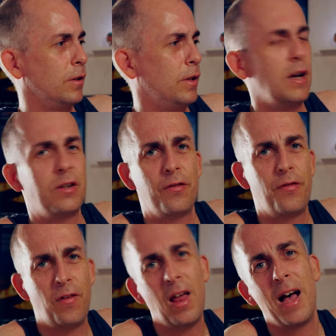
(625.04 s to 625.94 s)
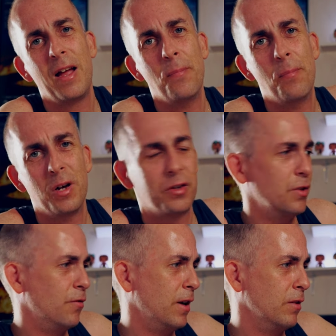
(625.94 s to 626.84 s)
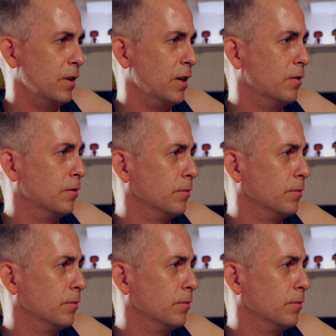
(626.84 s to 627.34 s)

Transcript: There's a fly buzzing around now.